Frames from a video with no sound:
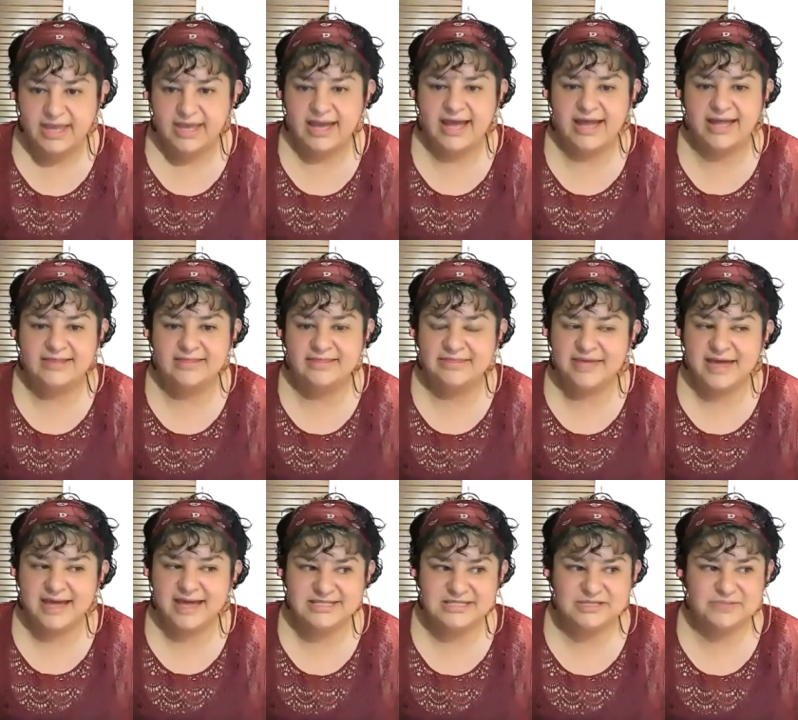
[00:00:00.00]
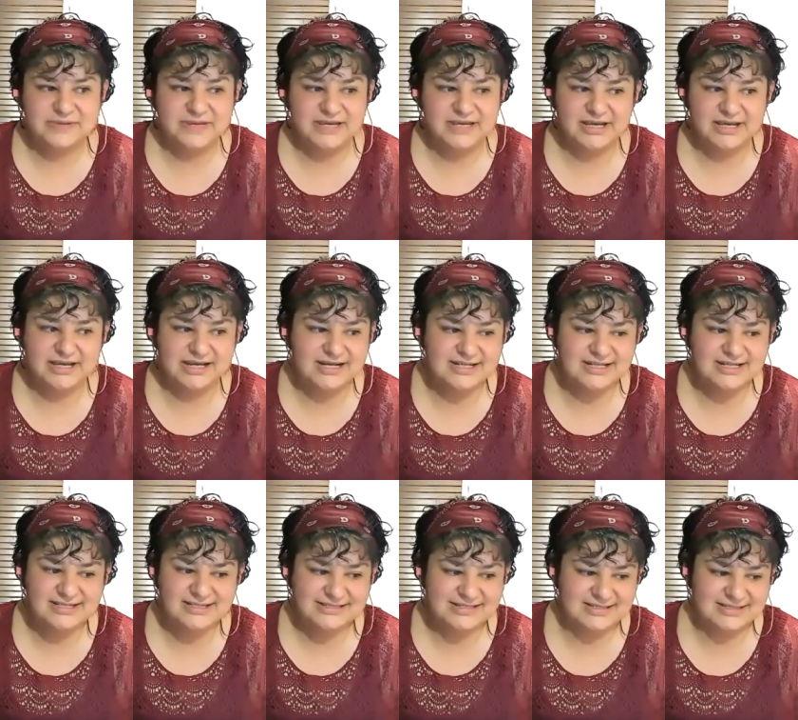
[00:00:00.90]
And that's
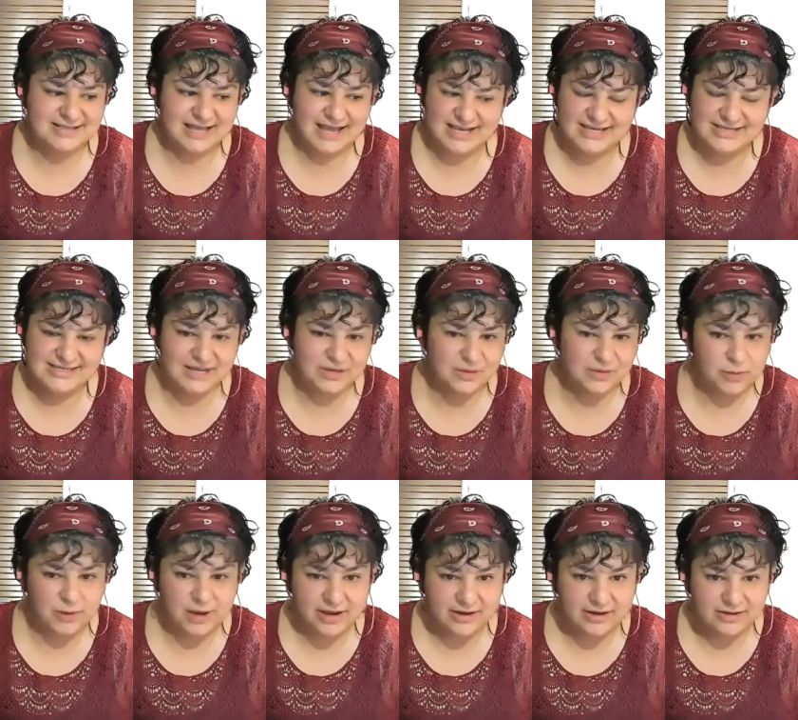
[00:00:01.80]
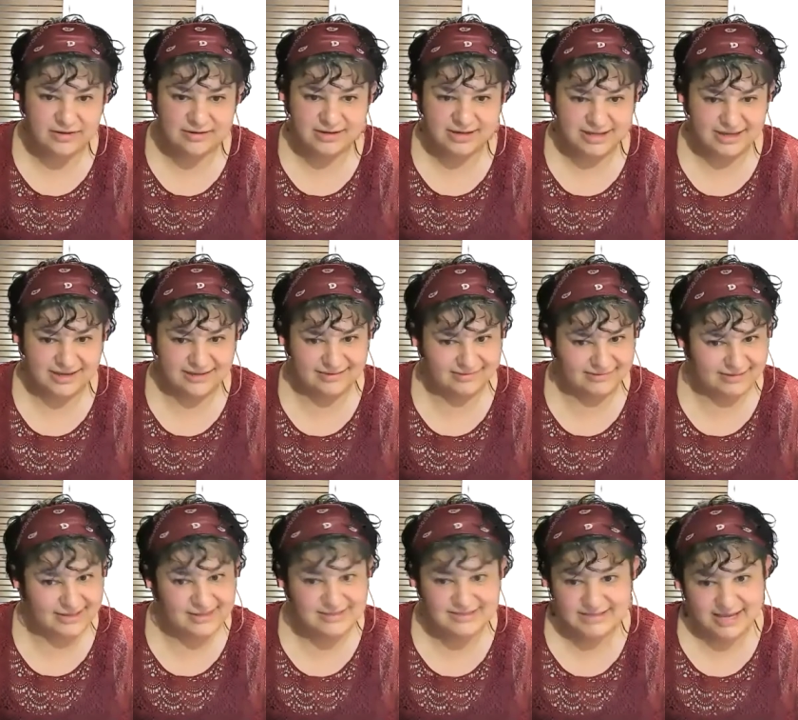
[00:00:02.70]
because ice and water
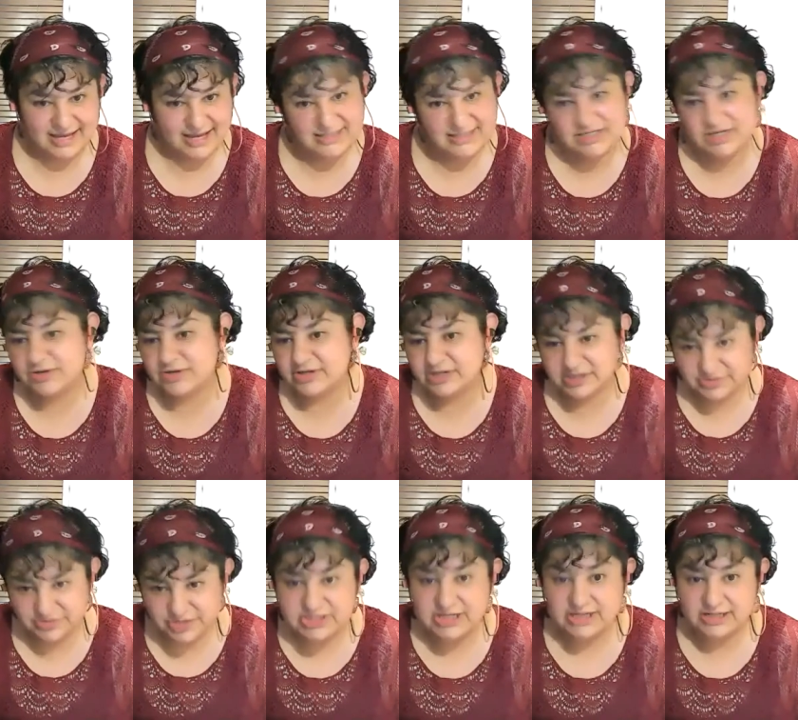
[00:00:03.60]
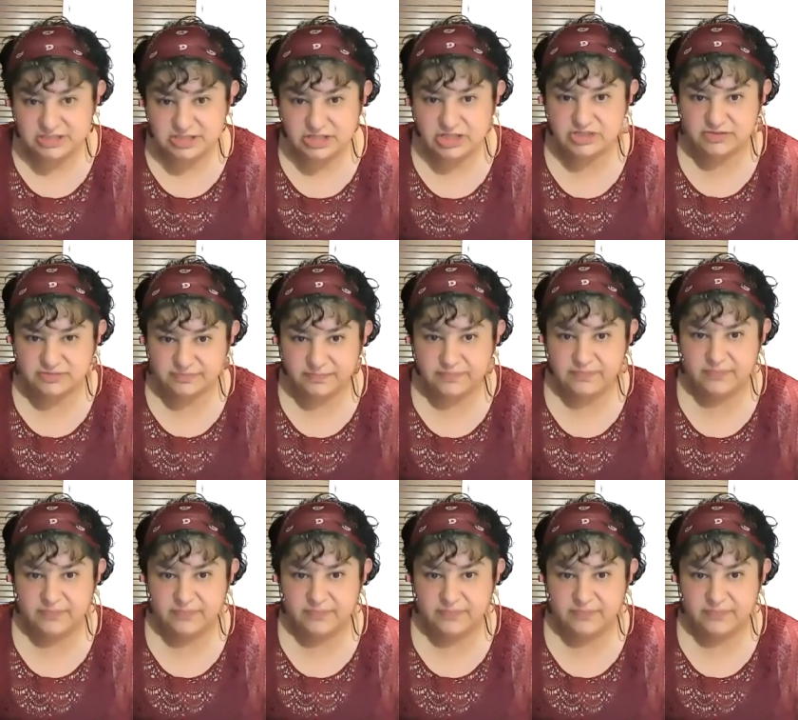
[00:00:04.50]
stay at 0 degrees Celsius